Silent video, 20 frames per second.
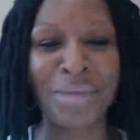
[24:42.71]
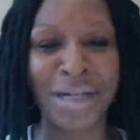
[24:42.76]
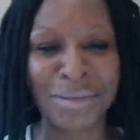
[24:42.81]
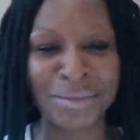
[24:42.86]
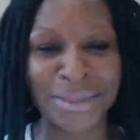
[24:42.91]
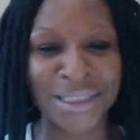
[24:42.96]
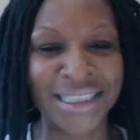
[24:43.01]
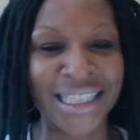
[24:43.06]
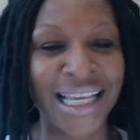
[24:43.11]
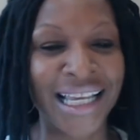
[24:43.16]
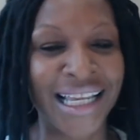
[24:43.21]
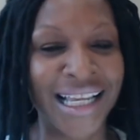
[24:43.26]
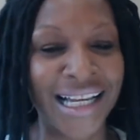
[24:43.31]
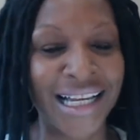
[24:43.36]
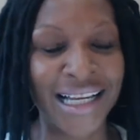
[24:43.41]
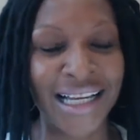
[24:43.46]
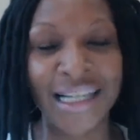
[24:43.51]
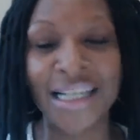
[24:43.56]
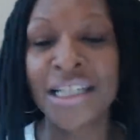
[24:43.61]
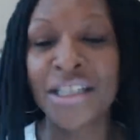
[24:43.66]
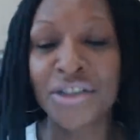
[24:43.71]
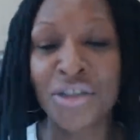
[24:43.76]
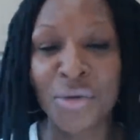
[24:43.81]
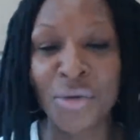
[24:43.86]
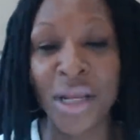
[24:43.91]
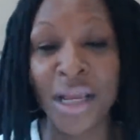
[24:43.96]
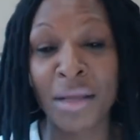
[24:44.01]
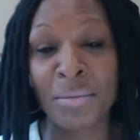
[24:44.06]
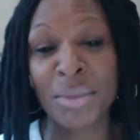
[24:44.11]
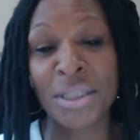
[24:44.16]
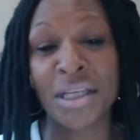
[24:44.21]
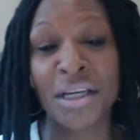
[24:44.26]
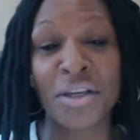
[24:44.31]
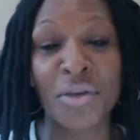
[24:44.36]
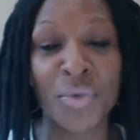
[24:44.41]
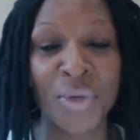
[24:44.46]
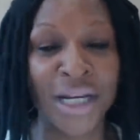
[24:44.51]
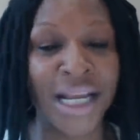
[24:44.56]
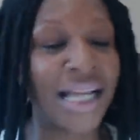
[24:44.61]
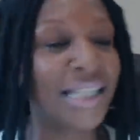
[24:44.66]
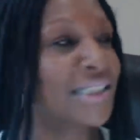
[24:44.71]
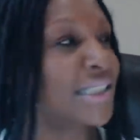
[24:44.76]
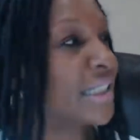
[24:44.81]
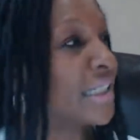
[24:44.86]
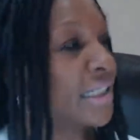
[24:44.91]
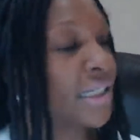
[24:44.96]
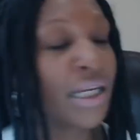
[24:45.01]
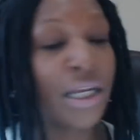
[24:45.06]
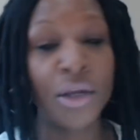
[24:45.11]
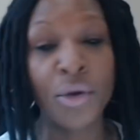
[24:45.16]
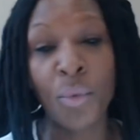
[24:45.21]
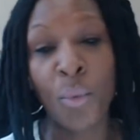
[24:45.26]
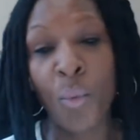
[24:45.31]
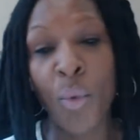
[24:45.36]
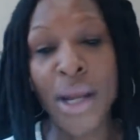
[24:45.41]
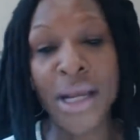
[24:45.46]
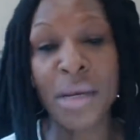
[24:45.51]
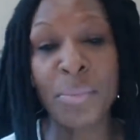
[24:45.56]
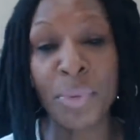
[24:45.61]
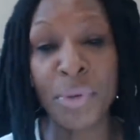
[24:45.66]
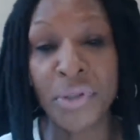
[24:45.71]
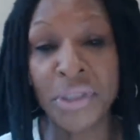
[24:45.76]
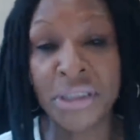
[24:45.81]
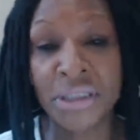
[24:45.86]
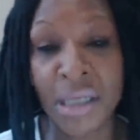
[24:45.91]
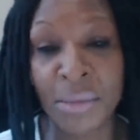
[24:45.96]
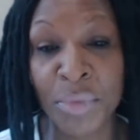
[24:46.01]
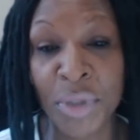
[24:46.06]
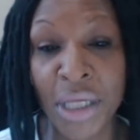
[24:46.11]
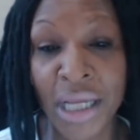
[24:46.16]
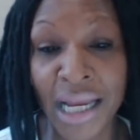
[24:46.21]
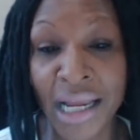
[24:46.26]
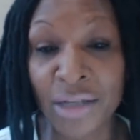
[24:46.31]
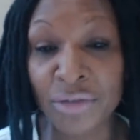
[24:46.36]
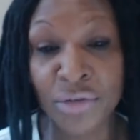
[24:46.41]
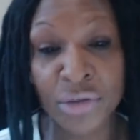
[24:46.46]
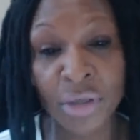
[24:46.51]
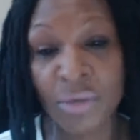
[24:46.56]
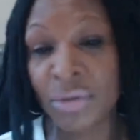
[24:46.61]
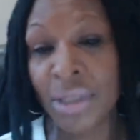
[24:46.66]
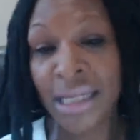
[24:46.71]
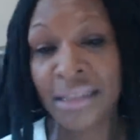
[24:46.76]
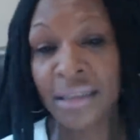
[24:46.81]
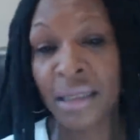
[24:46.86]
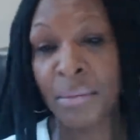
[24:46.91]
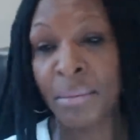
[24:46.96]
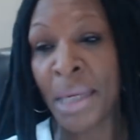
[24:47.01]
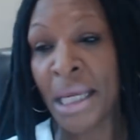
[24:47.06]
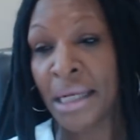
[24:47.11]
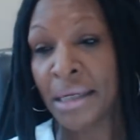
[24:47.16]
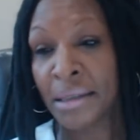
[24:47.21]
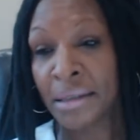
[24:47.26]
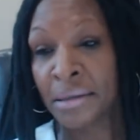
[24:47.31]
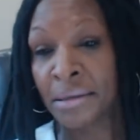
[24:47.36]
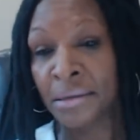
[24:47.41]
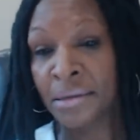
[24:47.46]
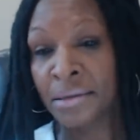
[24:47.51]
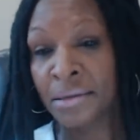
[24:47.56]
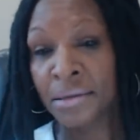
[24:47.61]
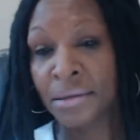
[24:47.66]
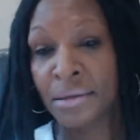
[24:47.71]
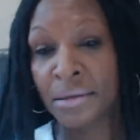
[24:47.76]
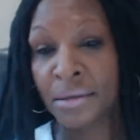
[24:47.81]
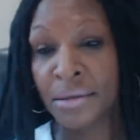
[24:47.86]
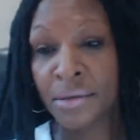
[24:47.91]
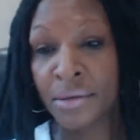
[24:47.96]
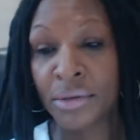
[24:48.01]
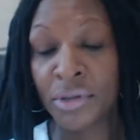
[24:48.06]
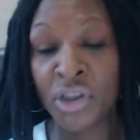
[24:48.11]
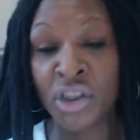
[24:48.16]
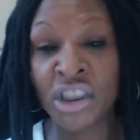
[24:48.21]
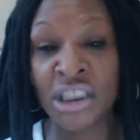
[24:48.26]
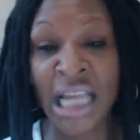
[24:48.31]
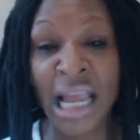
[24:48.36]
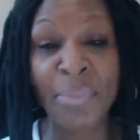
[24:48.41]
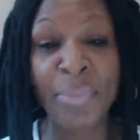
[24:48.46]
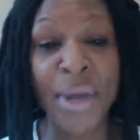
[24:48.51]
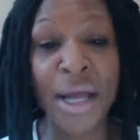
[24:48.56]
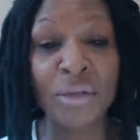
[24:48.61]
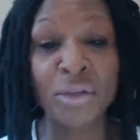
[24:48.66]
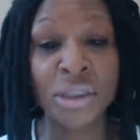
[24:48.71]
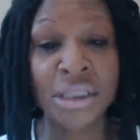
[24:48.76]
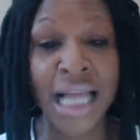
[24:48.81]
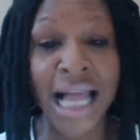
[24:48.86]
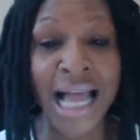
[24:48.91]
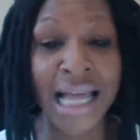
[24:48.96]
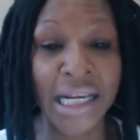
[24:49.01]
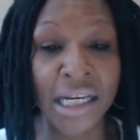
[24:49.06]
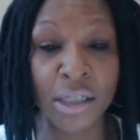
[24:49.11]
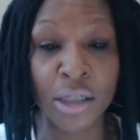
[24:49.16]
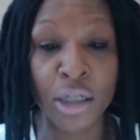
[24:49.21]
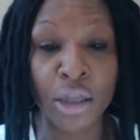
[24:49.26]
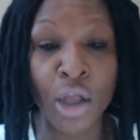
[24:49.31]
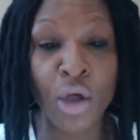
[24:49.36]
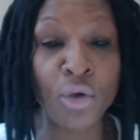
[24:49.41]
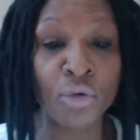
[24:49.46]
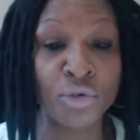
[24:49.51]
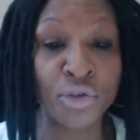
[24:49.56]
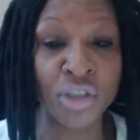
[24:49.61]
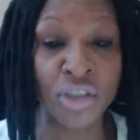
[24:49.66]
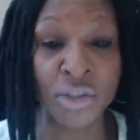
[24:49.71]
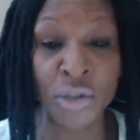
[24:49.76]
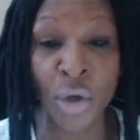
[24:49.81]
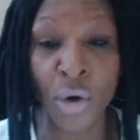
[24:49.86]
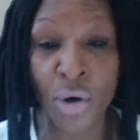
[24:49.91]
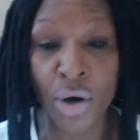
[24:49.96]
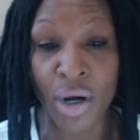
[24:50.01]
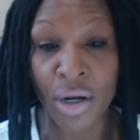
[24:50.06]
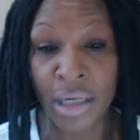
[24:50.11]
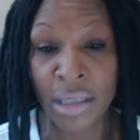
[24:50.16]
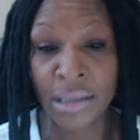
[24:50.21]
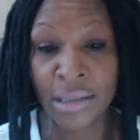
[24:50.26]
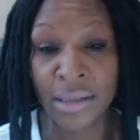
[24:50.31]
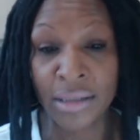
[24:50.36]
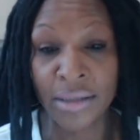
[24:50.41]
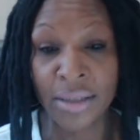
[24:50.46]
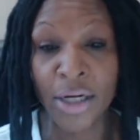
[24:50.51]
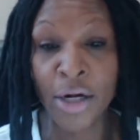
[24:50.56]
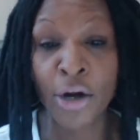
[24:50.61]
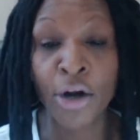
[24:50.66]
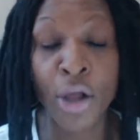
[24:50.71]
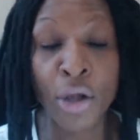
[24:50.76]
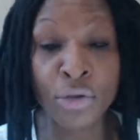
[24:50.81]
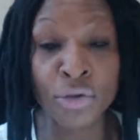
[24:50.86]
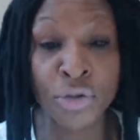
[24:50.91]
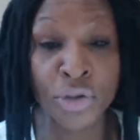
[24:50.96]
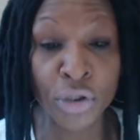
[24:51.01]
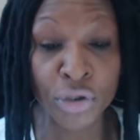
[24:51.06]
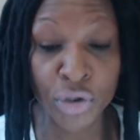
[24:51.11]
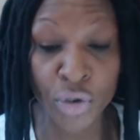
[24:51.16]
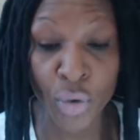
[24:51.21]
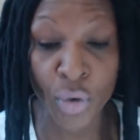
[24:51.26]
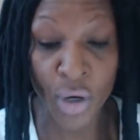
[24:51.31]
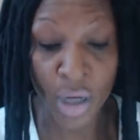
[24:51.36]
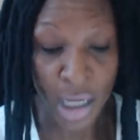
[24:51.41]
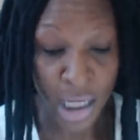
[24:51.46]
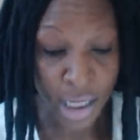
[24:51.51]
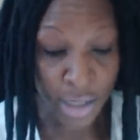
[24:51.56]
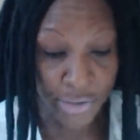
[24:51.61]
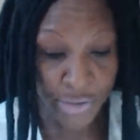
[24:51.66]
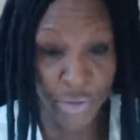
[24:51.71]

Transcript: I was like, so now let me tell you what I did. When the police come to your house, don't let them in. Step outside and close the door. Close the door.